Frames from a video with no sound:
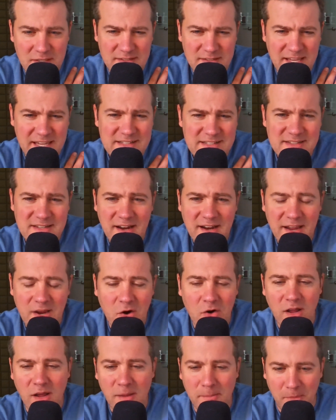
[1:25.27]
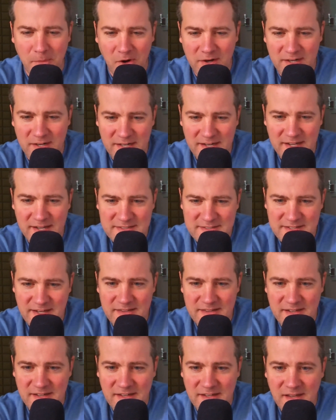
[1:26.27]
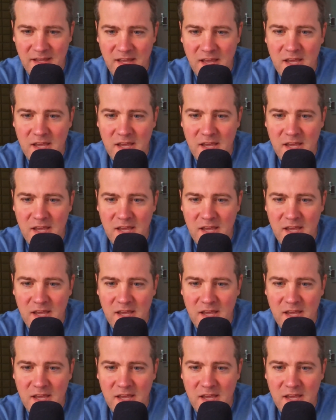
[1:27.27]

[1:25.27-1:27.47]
Casey and I are not marketing guys, Anthony.